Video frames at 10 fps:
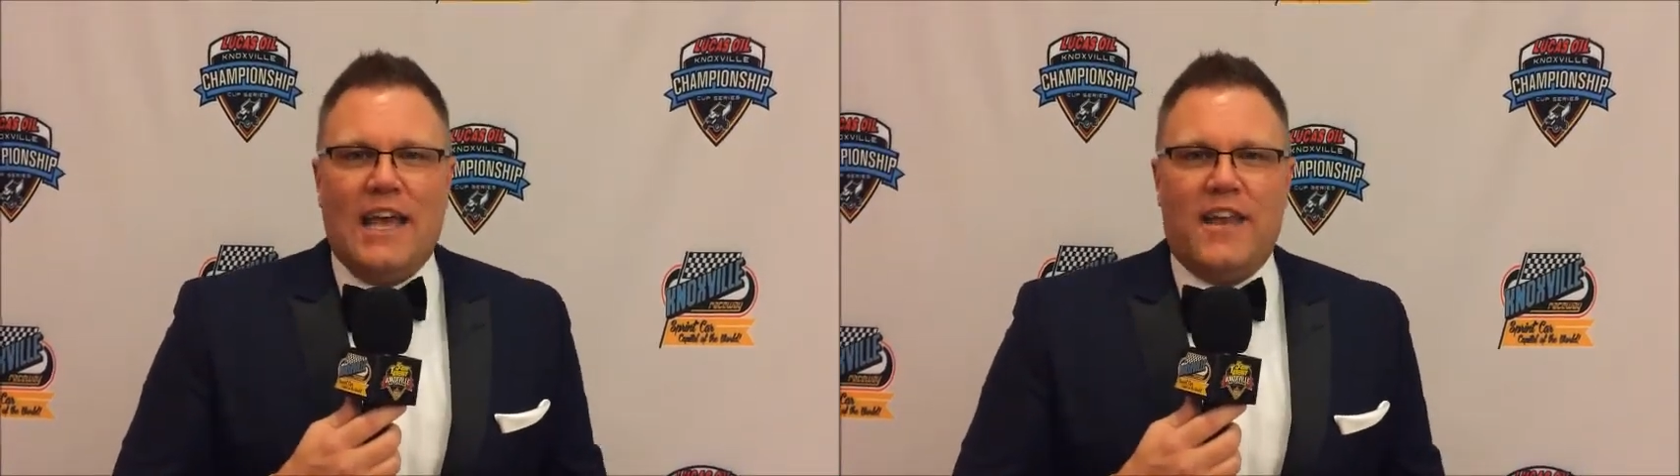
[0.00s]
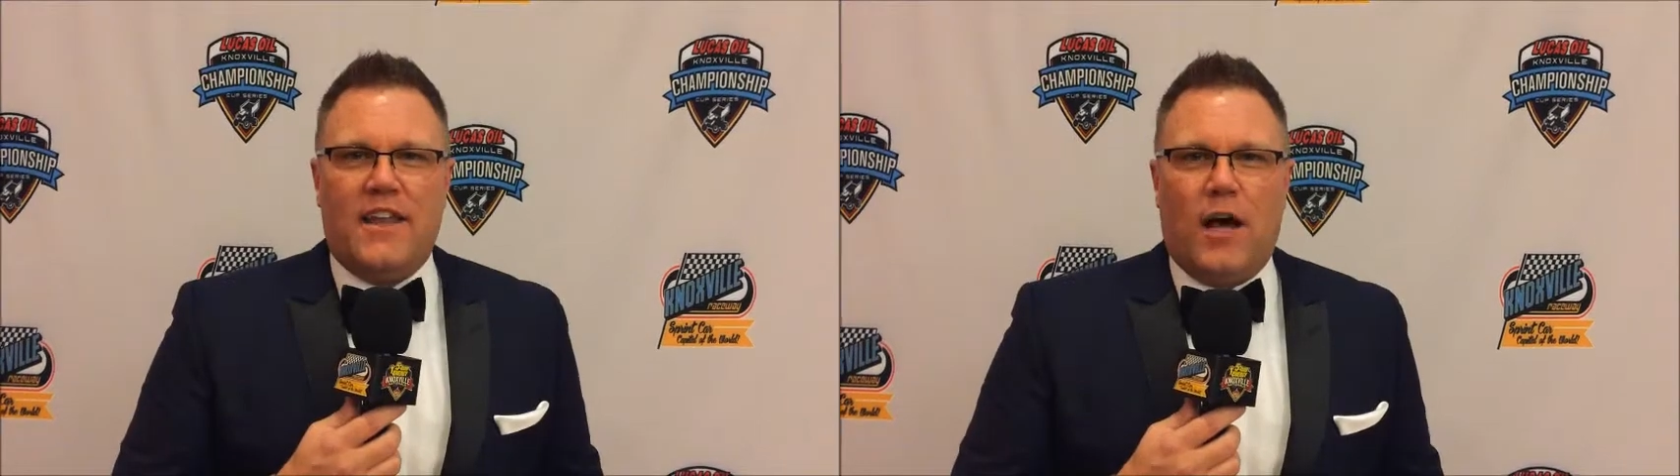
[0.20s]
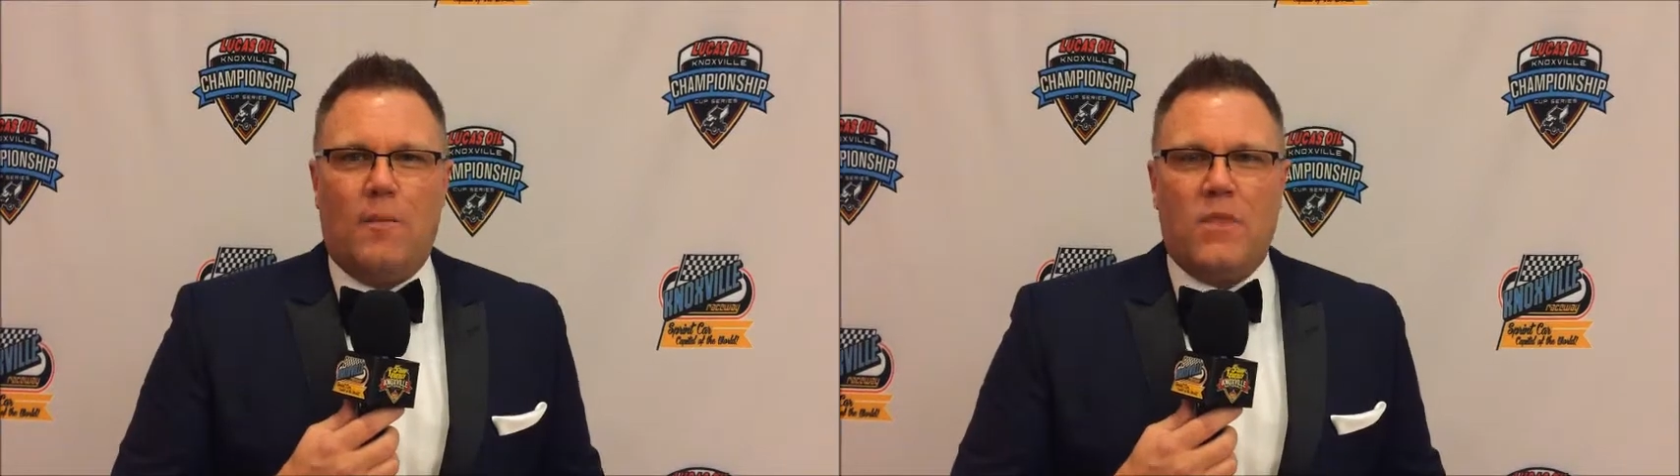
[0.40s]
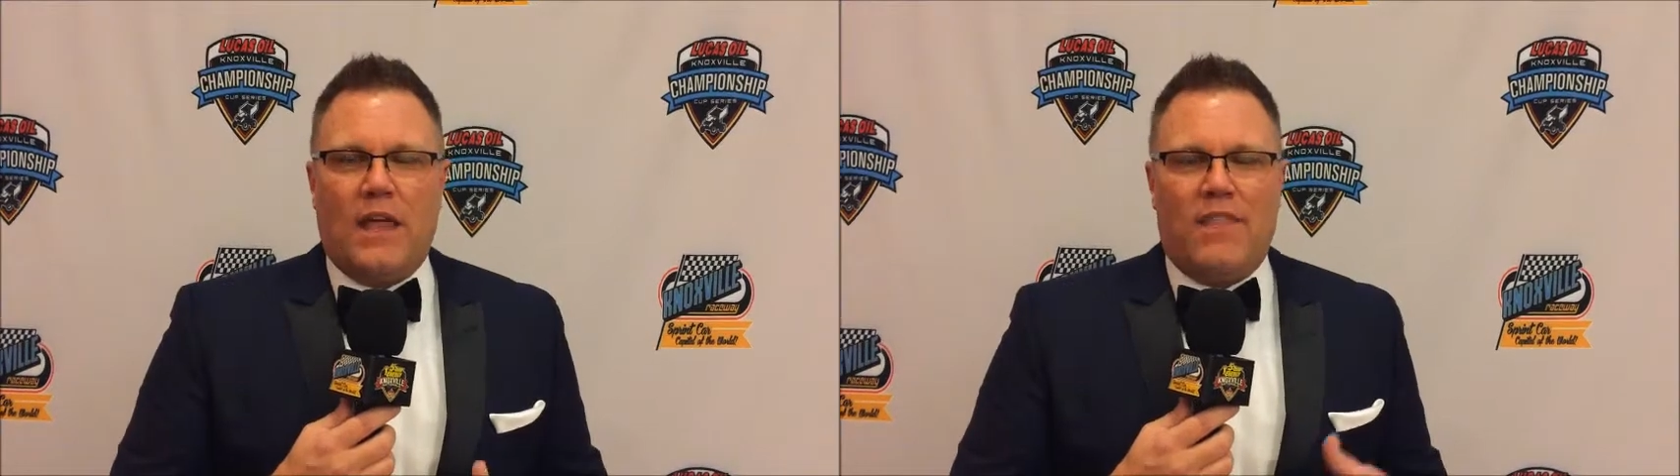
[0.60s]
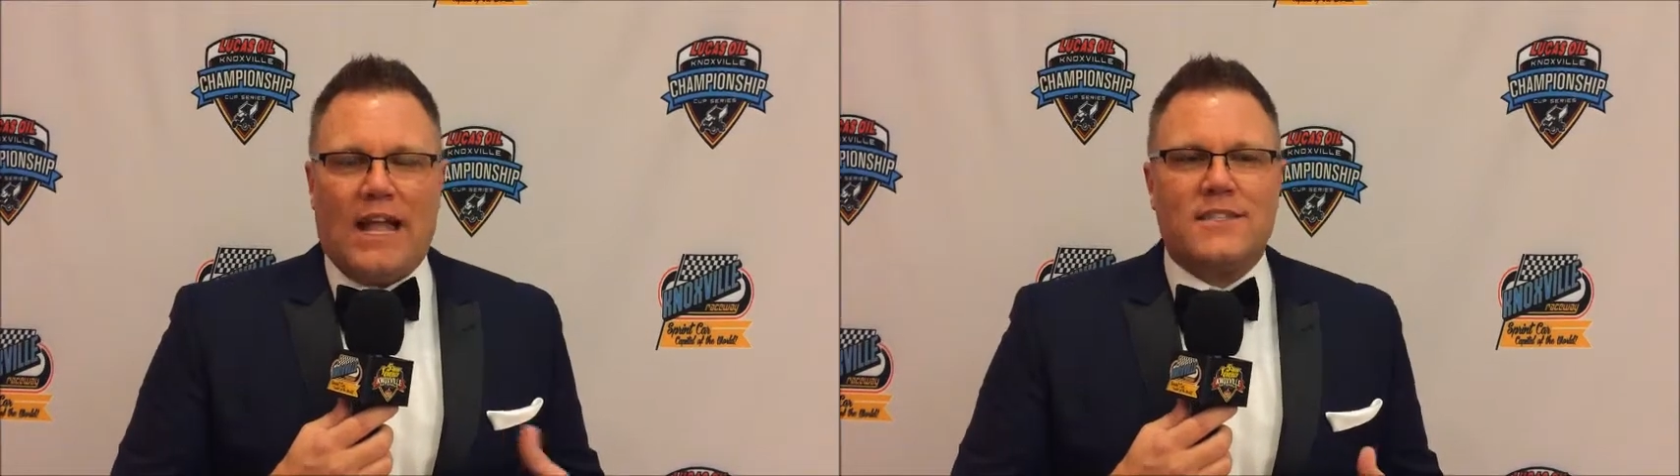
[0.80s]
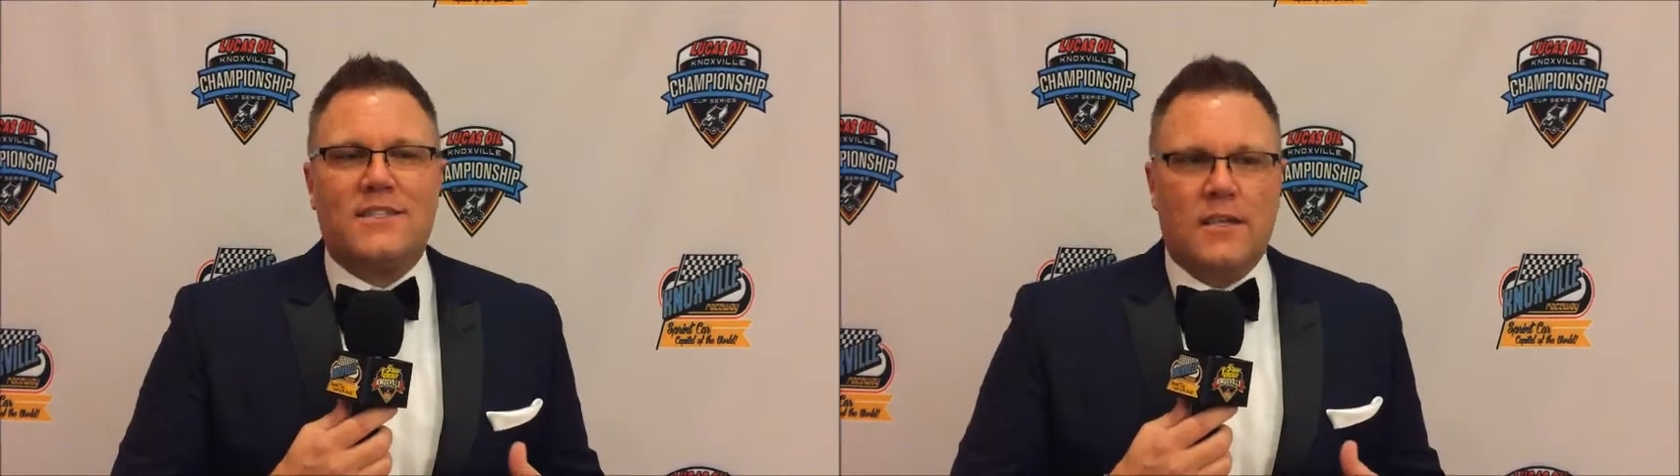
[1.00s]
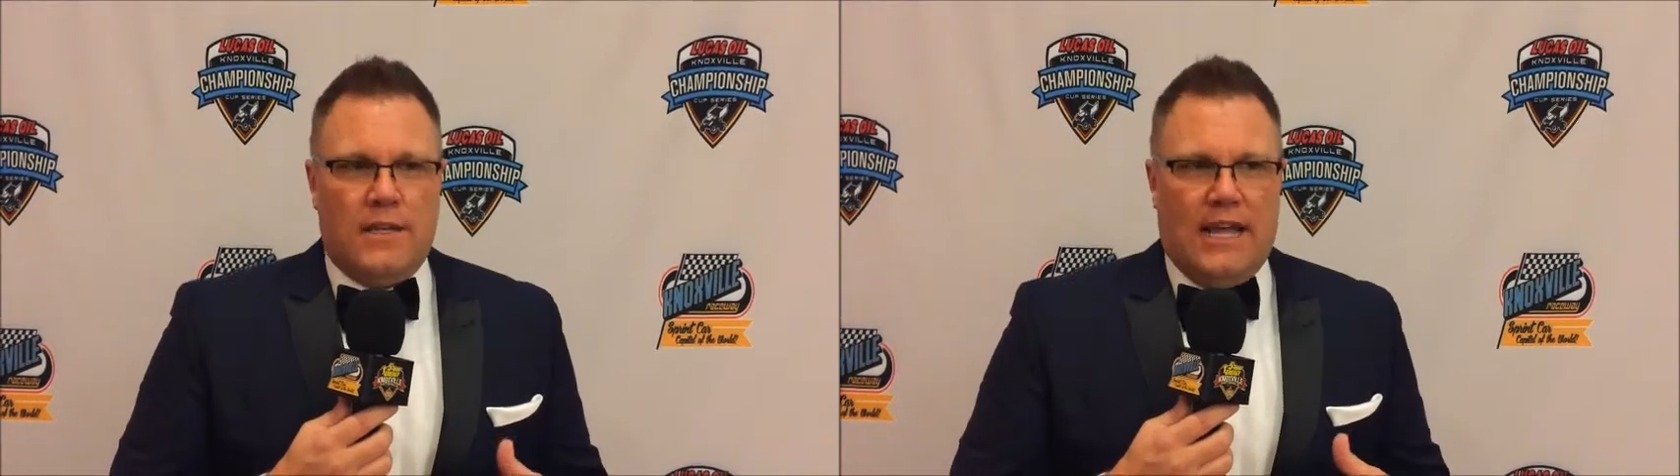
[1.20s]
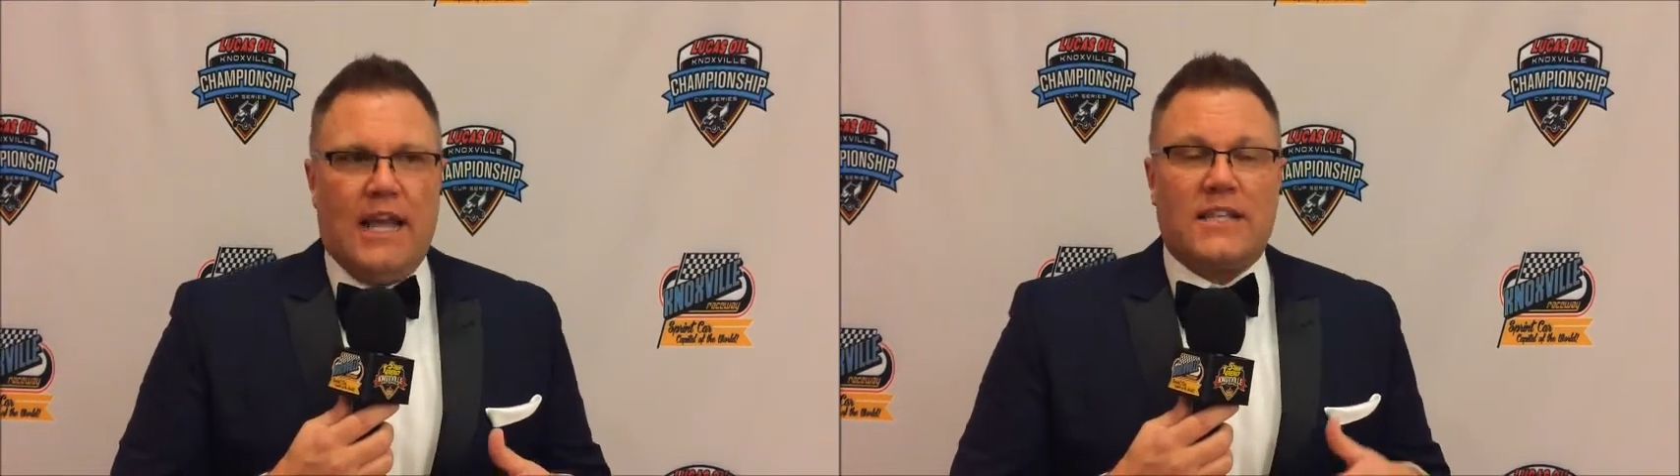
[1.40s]
And
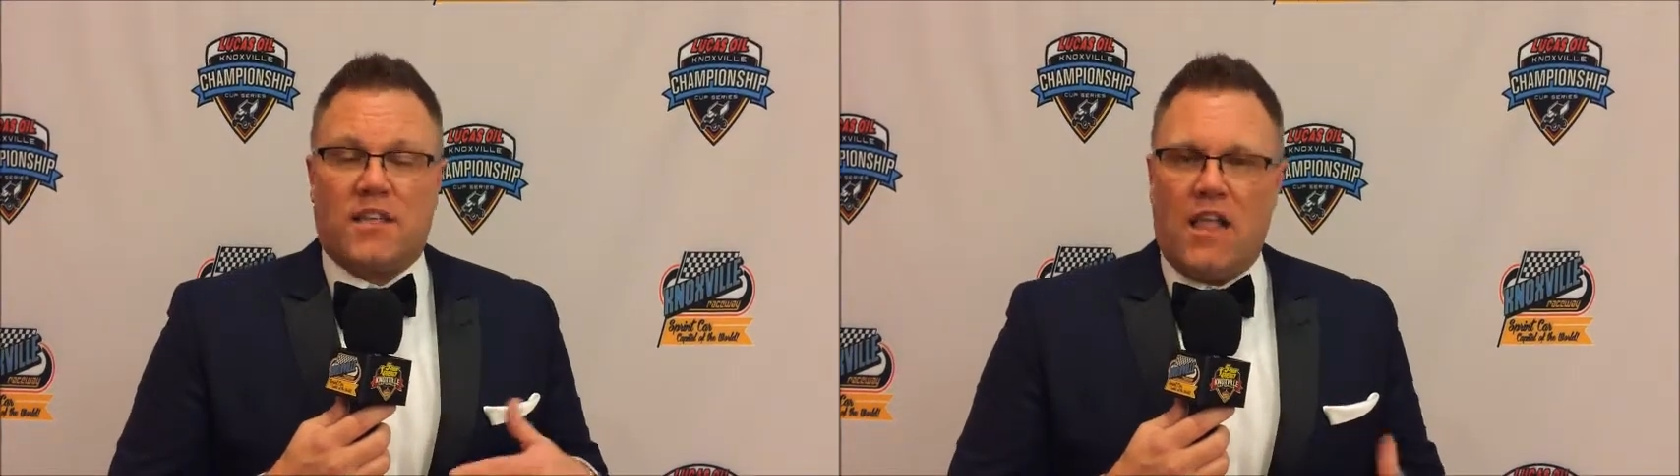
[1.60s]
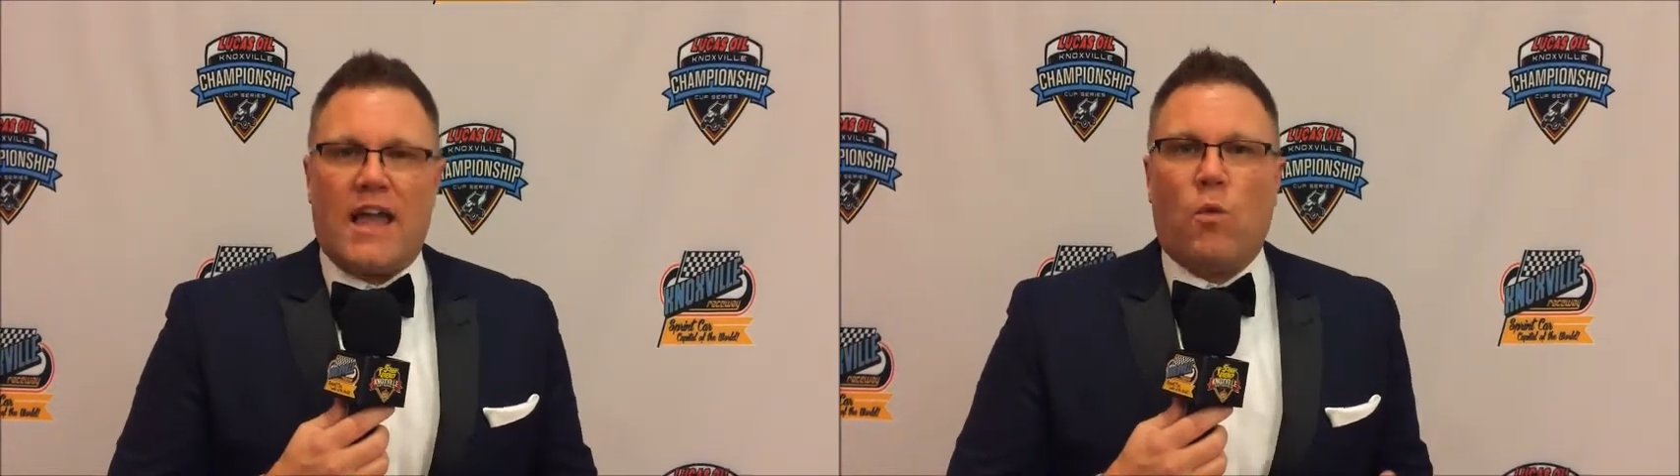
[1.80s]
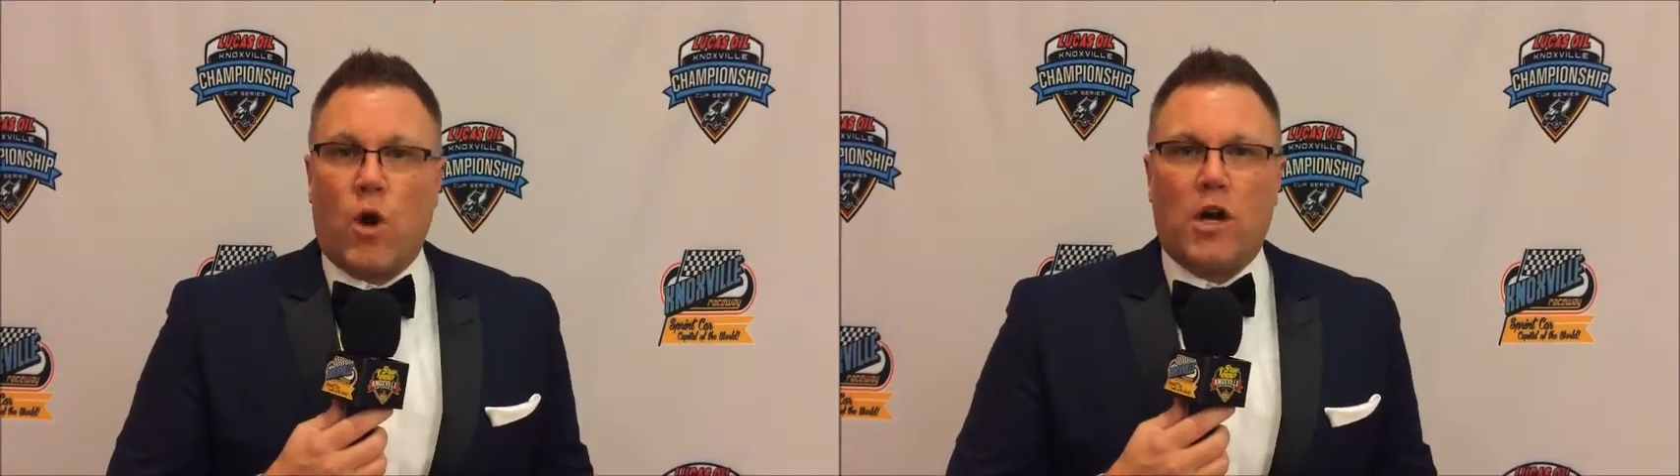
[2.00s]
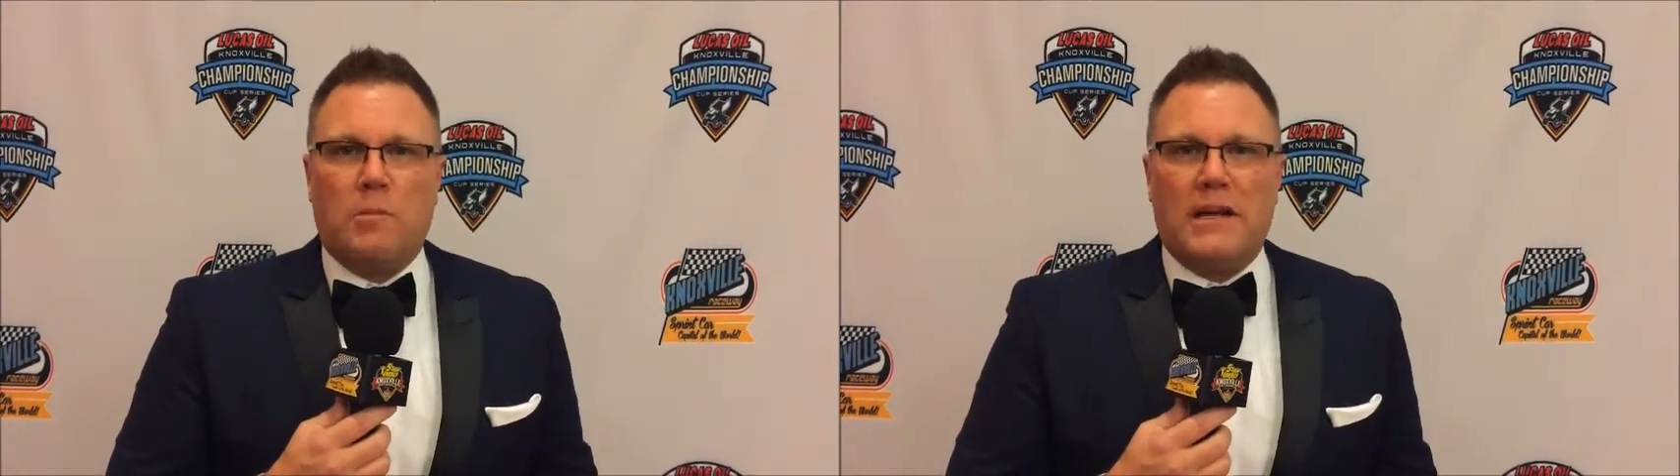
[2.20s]
it's a lot of work,